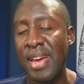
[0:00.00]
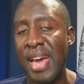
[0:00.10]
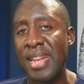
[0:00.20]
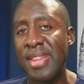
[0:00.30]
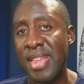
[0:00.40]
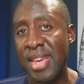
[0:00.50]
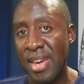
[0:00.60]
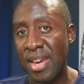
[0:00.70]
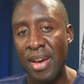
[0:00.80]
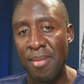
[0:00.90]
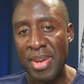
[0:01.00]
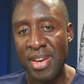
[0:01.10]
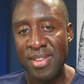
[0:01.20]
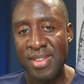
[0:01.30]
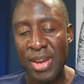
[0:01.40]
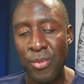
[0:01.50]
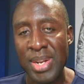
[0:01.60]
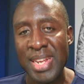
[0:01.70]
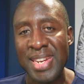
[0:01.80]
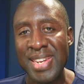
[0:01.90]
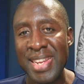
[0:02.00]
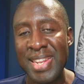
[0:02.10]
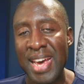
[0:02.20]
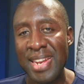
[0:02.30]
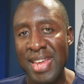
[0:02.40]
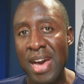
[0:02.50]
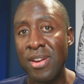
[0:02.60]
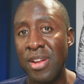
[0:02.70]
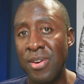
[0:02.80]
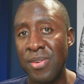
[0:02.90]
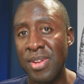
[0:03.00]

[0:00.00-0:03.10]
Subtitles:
and think because they went and did that download,